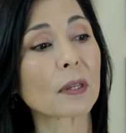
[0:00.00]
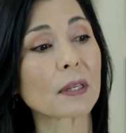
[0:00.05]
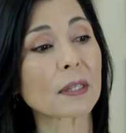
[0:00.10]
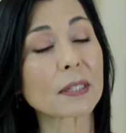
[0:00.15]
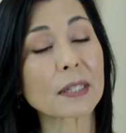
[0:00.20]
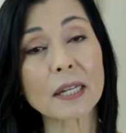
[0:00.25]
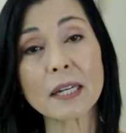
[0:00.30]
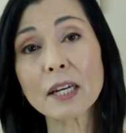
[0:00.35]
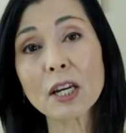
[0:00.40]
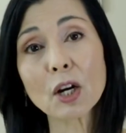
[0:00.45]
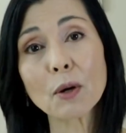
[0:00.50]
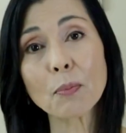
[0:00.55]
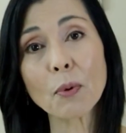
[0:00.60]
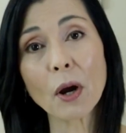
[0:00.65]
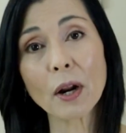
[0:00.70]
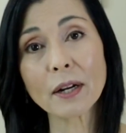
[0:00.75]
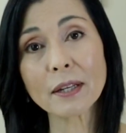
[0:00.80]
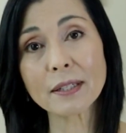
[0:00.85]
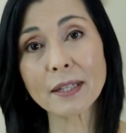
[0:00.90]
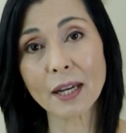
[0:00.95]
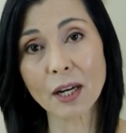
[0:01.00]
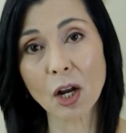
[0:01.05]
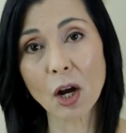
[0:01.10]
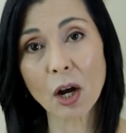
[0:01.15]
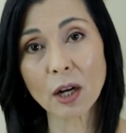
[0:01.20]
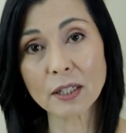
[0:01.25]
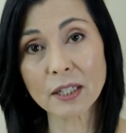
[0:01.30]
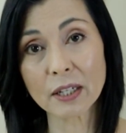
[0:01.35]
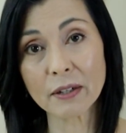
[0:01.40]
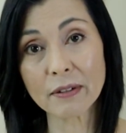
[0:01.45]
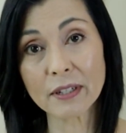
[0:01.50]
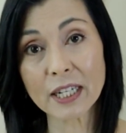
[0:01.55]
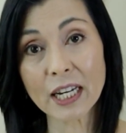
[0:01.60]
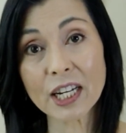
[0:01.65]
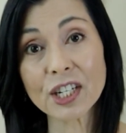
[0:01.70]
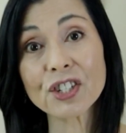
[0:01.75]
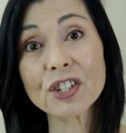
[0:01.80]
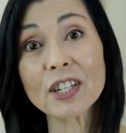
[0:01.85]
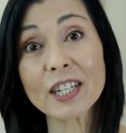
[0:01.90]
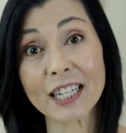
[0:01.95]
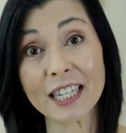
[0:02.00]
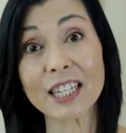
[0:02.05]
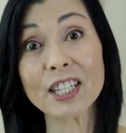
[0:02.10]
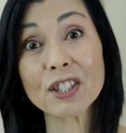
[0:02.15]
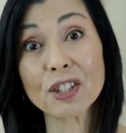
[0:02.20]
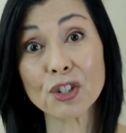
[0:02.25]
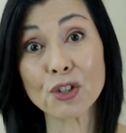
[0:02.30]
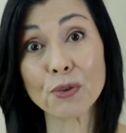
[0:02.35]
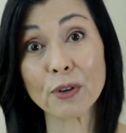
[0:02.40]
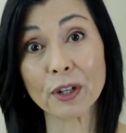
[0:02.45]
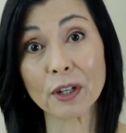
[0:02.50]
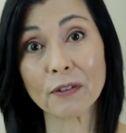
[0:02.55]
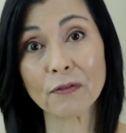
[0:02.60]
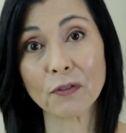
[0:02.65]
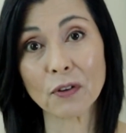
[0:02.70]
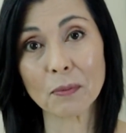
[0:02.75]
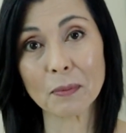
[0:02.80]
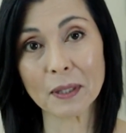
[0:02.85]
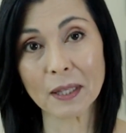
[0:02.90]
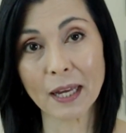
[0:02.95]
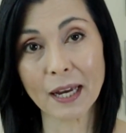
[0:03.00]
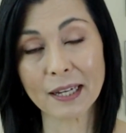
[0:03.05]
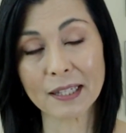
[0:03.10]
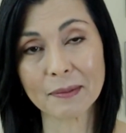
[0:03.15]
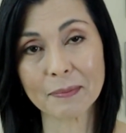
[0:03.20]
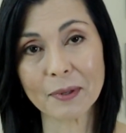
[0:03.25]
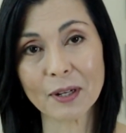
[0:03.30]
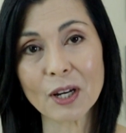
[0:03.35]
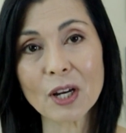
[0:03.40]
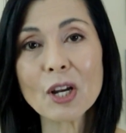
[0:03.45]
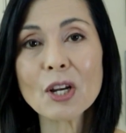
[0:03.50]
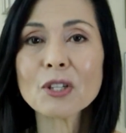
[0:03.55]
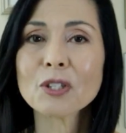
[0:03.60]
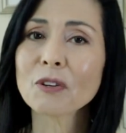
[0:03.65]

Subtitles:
skincare products that cause irritation is a trigger for melasma.